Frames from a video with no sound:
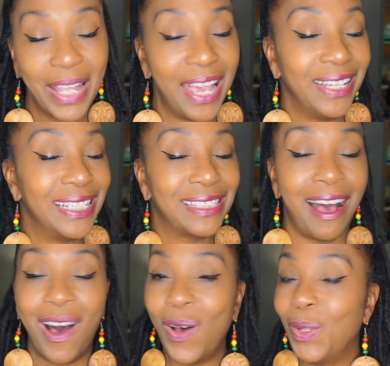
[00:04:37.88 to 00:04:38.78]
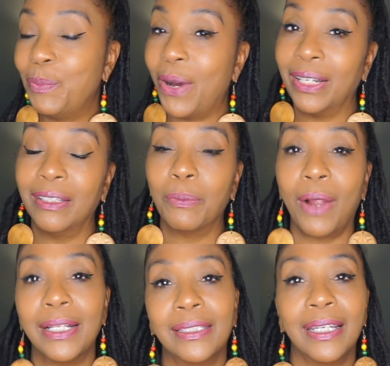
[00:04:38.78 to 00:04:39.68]
And it's all a part of the
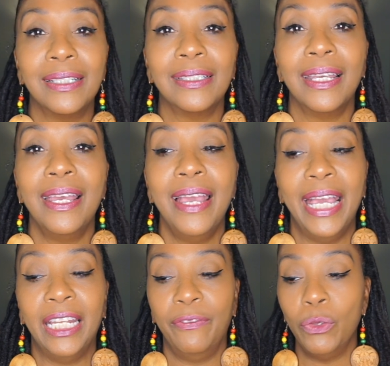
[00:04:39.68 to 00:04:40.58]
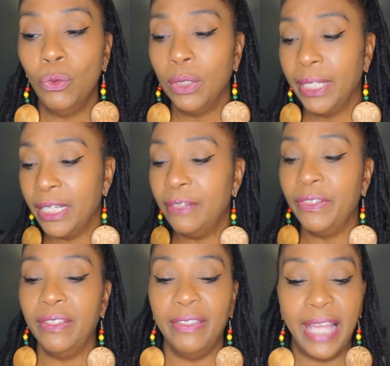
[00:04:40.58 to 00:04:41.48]
process. And if you live
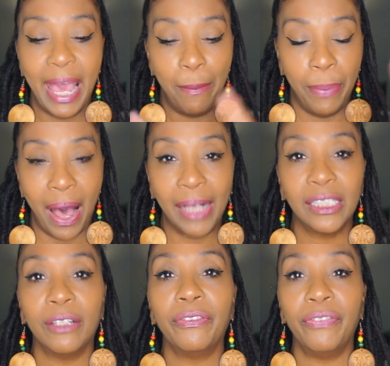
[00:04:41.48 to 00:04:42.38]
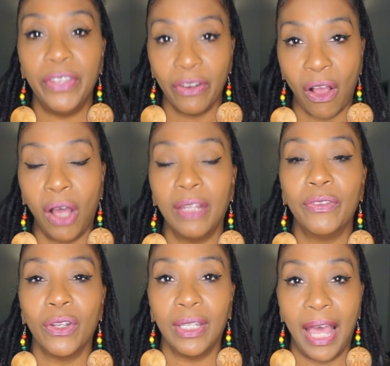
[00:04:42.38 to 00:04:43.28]
in that box of fear all of
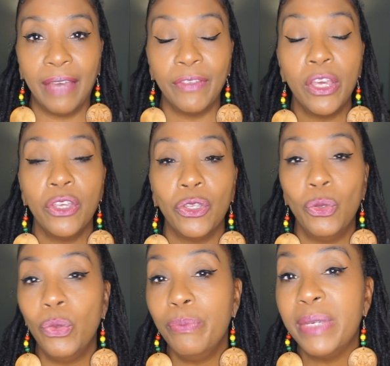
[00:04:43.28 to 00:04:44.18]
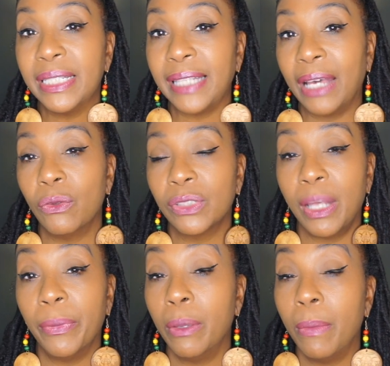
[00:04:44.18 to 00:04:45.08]
your life, you will miss out on
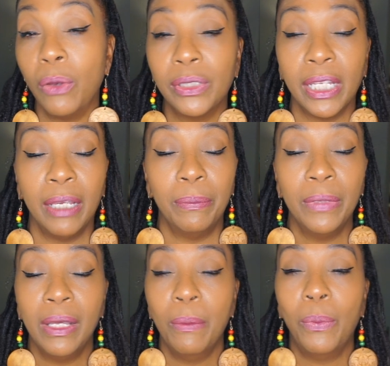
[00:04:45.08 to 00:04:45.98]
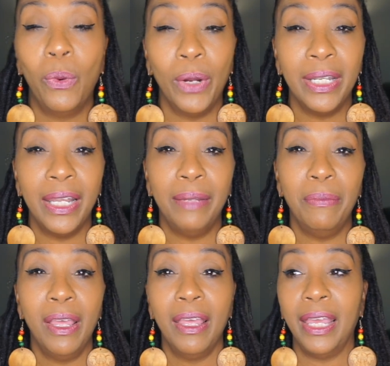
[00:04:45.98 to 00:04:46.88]
some of the most important
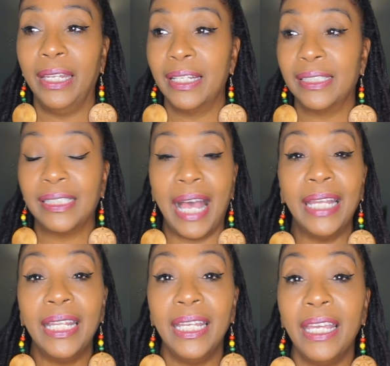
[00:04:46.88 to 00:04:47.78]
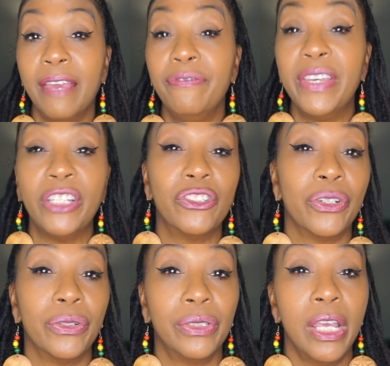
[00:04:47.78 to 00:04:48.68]
and, and exciting
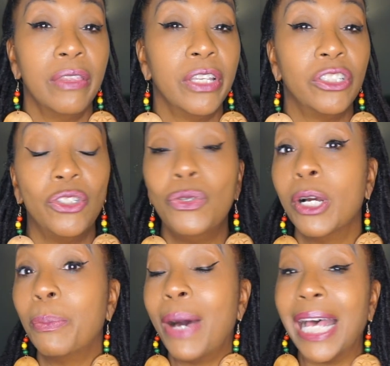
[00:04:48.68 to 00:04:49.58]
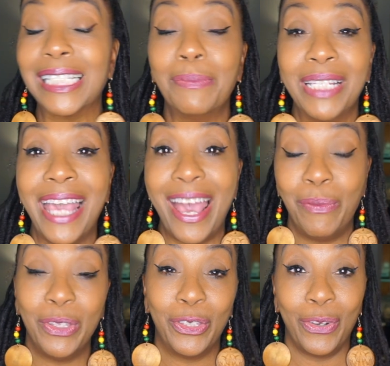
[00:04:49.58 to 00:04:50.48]
adventures that you could possibly have
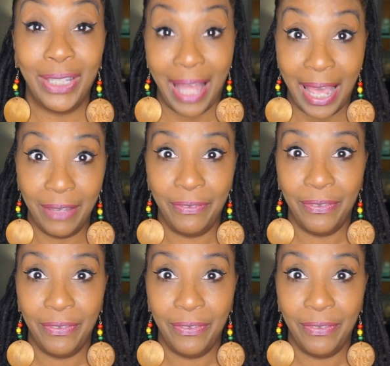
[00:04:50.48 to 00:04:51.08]
with your life.